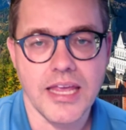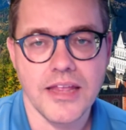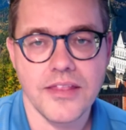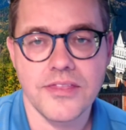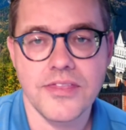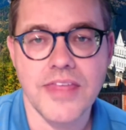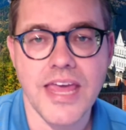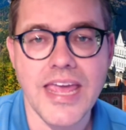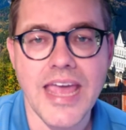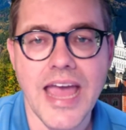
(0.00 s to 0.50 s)

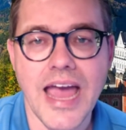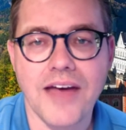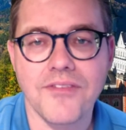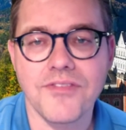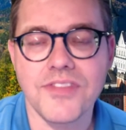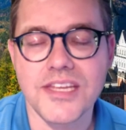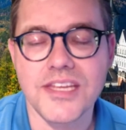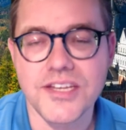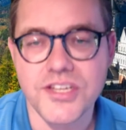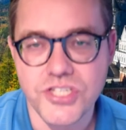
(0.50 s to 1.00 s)
They
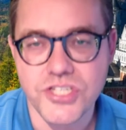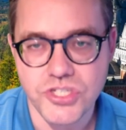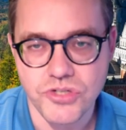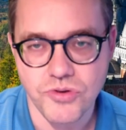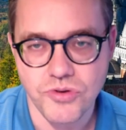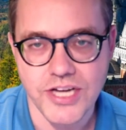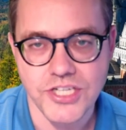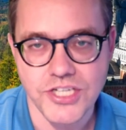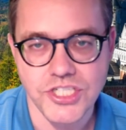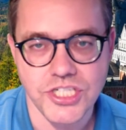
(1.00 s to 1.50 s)
have the
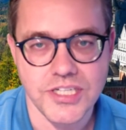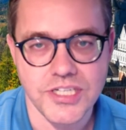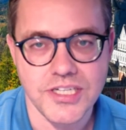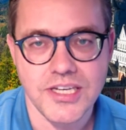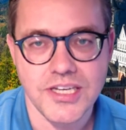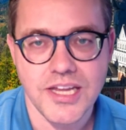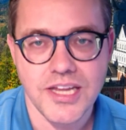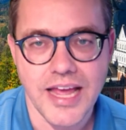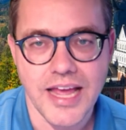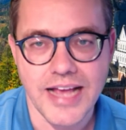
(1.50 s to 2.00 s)

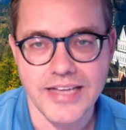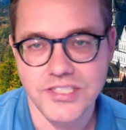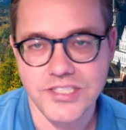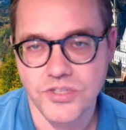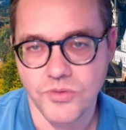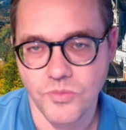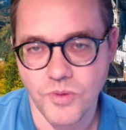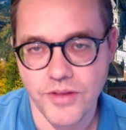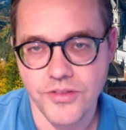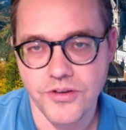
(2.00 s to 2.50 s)
discretion as
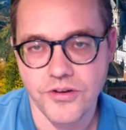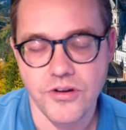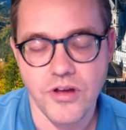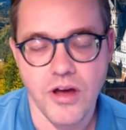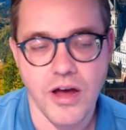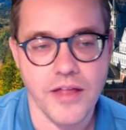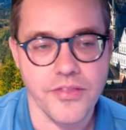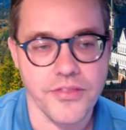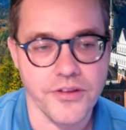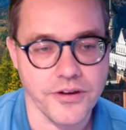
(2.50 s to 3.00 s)
to whether or
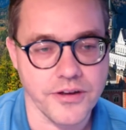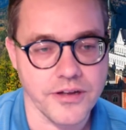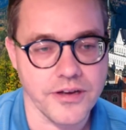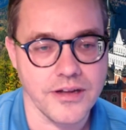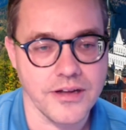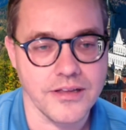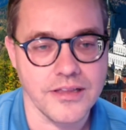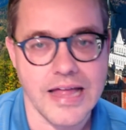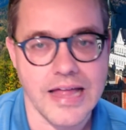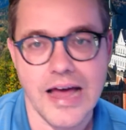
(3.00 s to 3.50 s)
not they're going
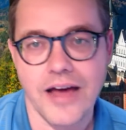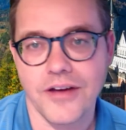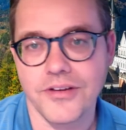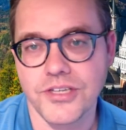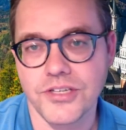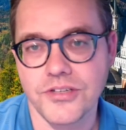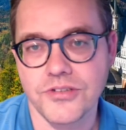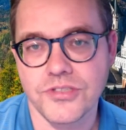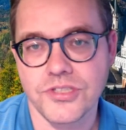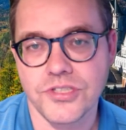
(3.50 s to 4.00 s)
to allow
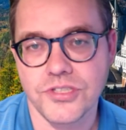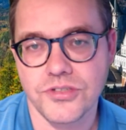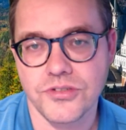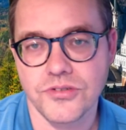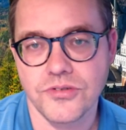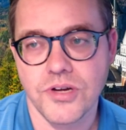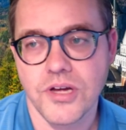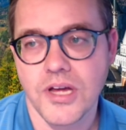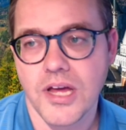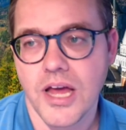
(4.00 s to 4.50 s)
you
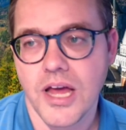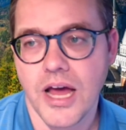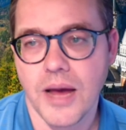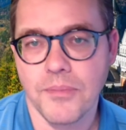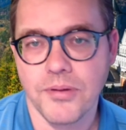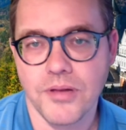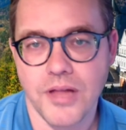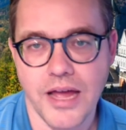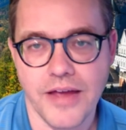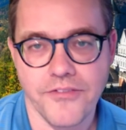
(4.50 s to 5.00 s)
to
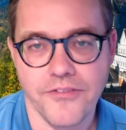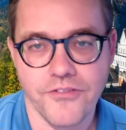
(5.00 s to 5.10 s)
apply